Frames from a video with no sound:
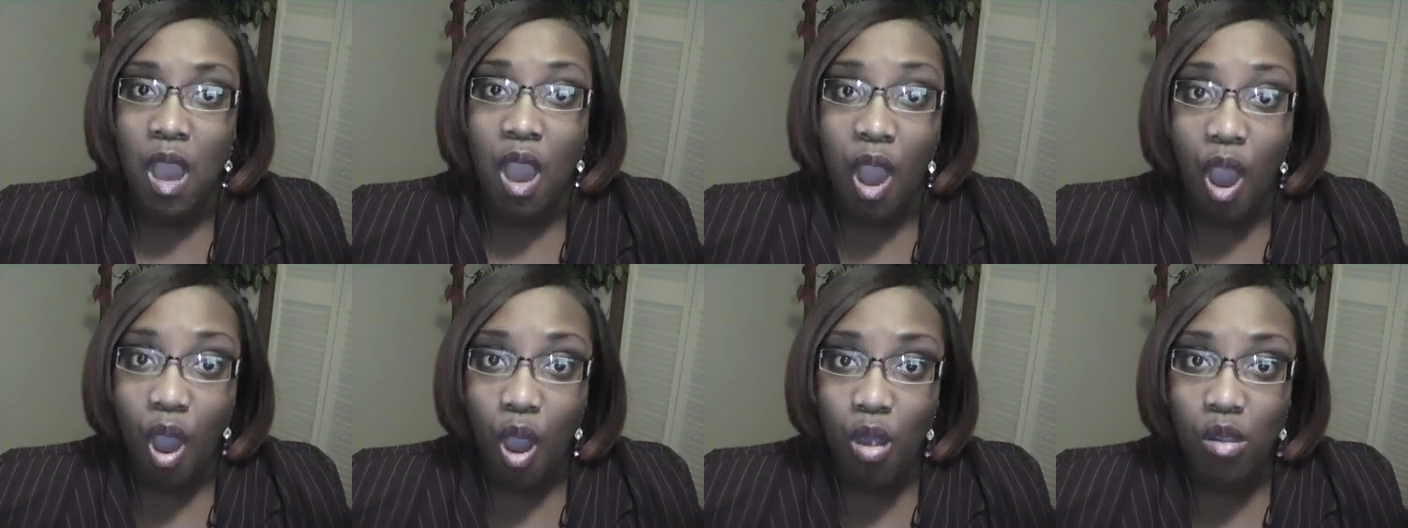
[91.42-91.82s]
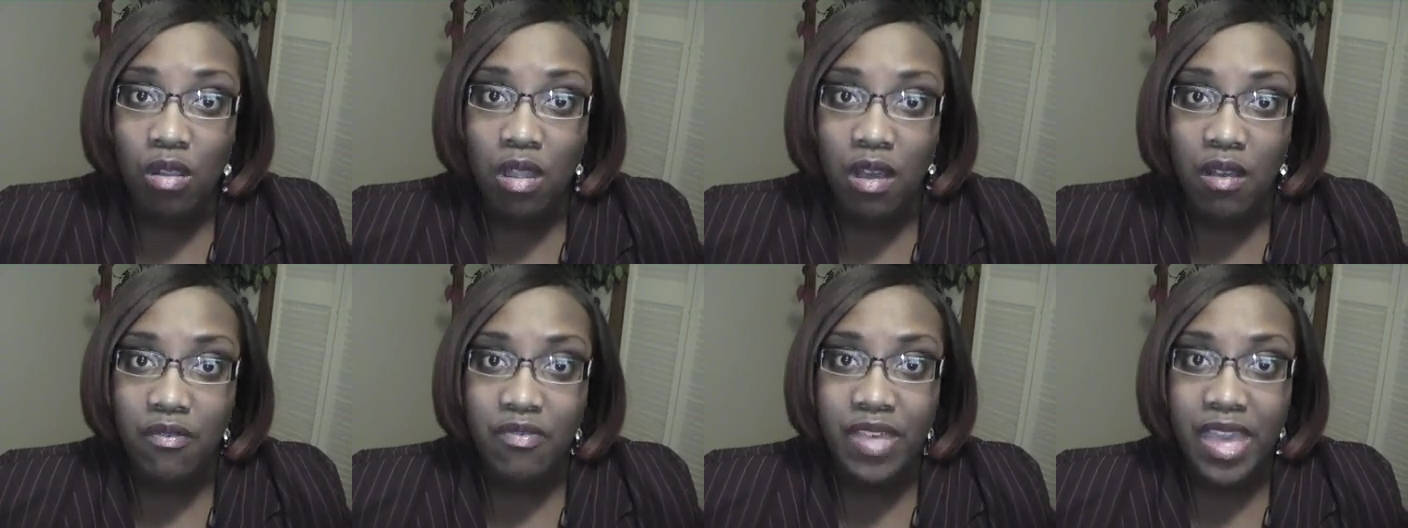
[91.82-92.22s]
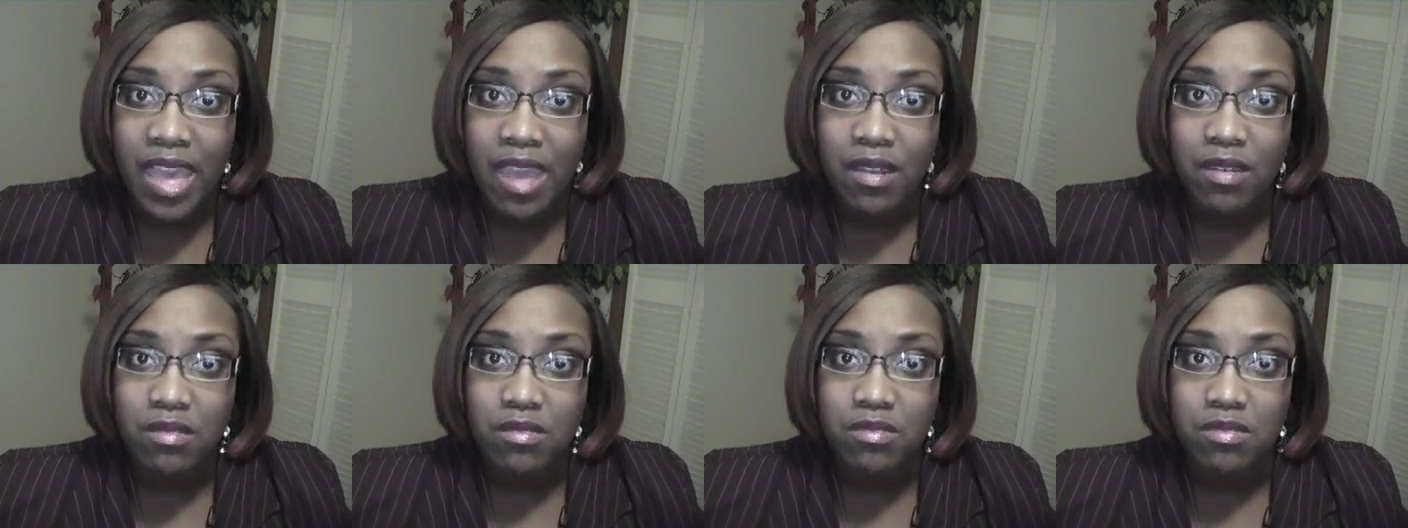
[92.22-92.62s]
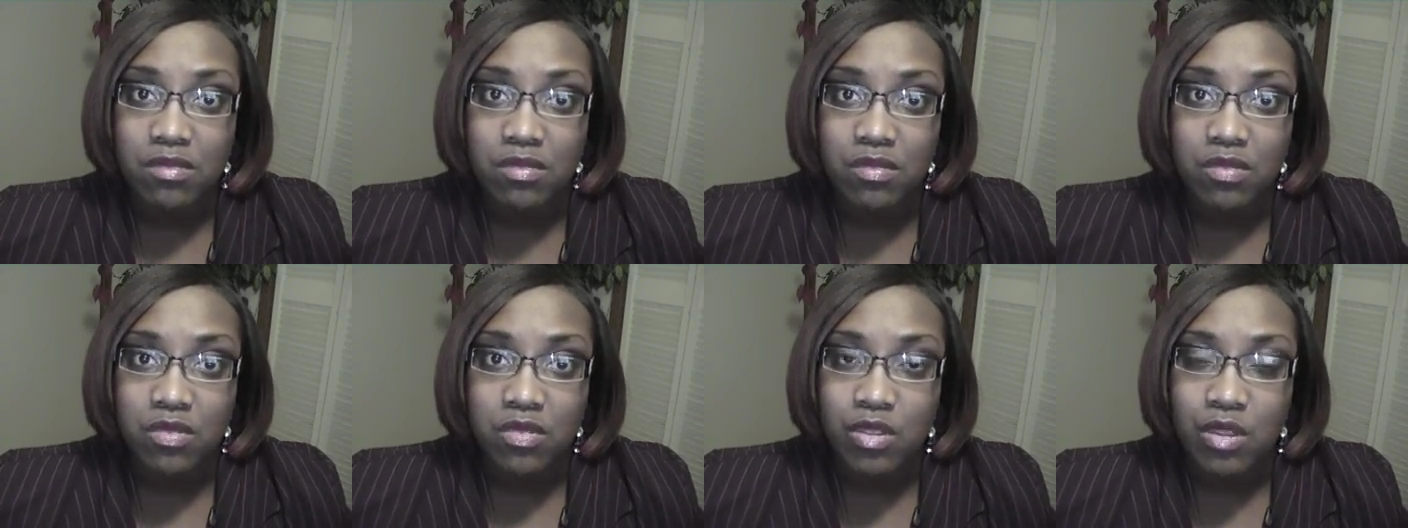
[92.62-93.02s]
all of that,
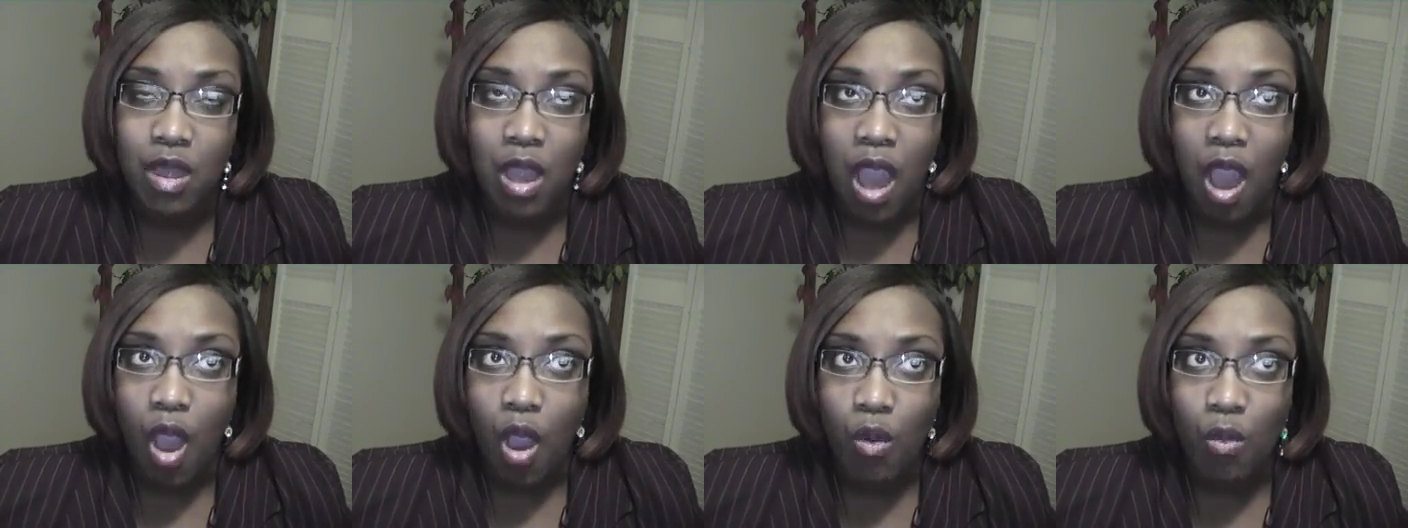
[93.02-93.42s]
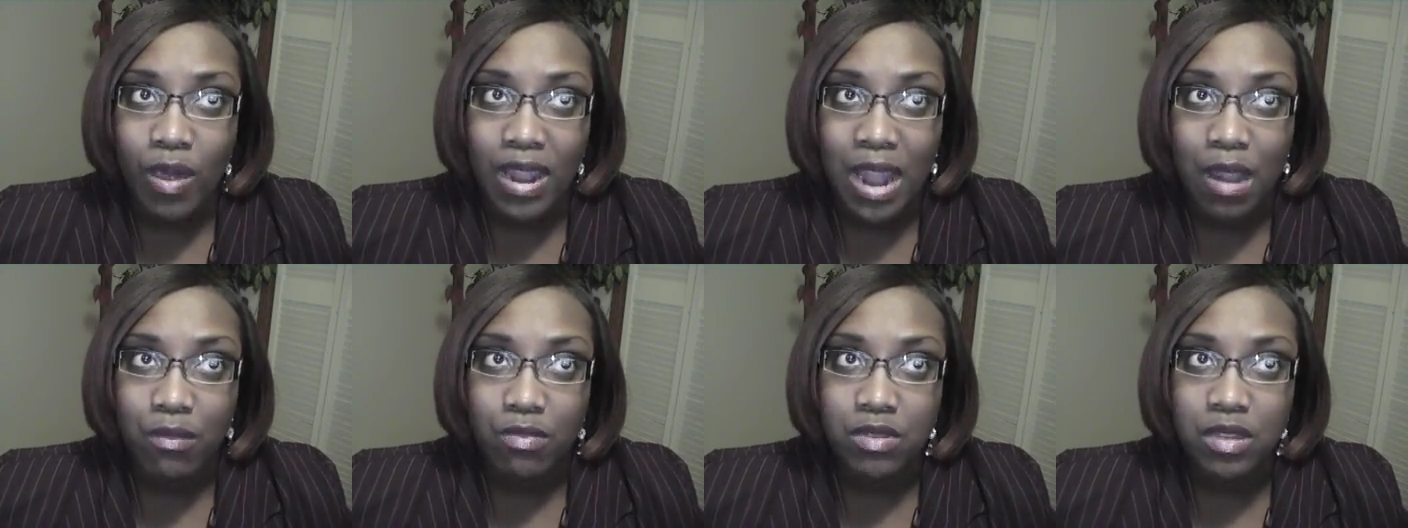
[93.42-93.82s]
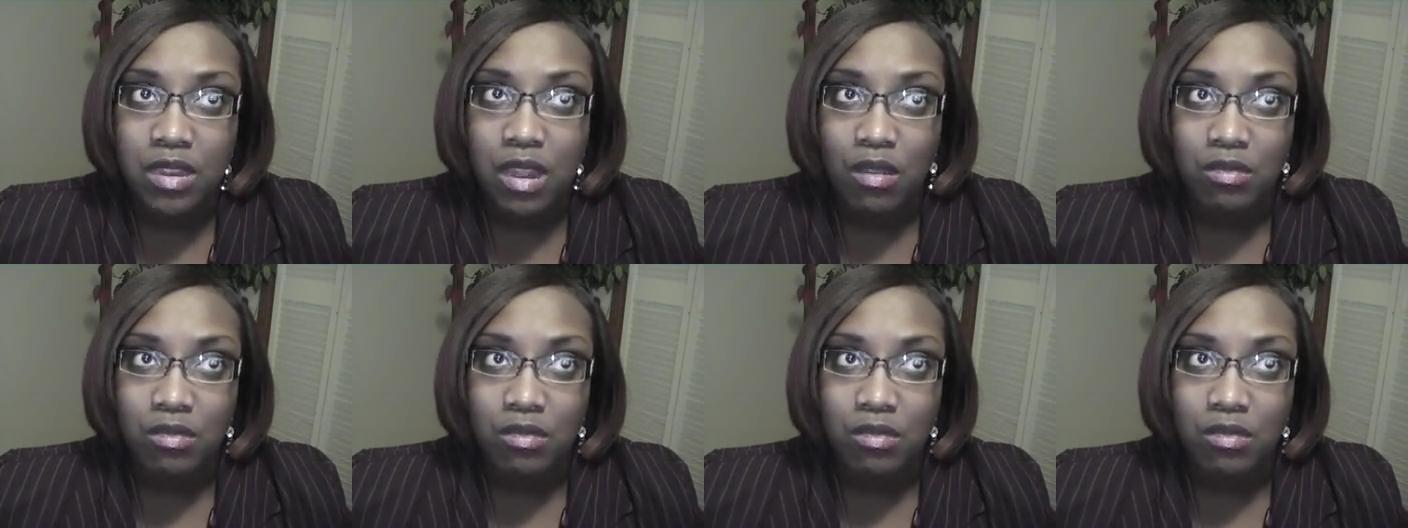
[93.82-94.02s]
all what I,